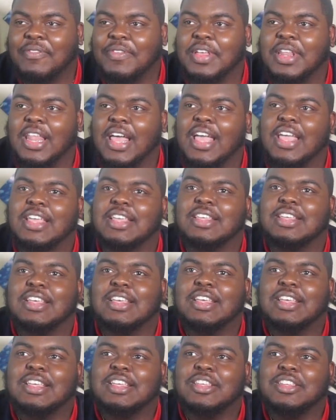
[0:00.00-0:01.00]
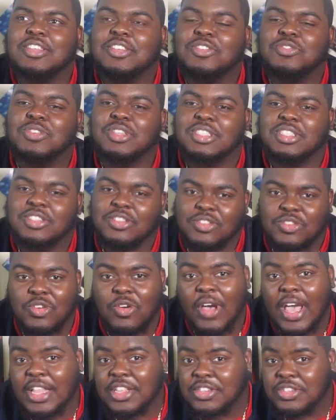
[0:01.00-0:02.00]
I feel like you
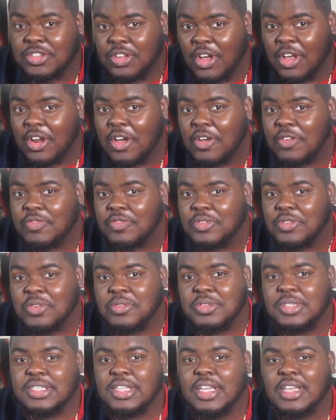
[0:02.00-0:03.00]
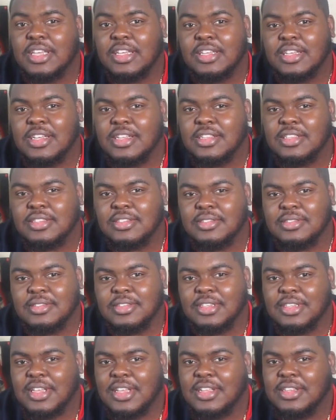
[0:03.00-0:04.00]
gonna have to start off, you know what I'm saying,
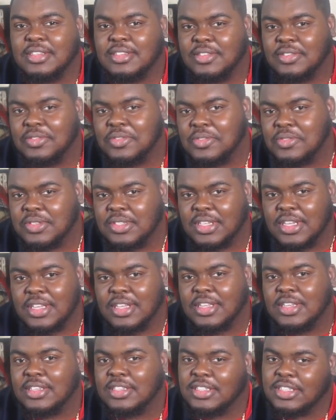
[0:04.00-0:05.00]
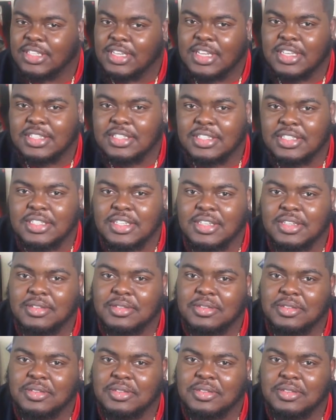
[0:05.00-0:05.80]
cutting, you know what I'm saying, the checks and shit.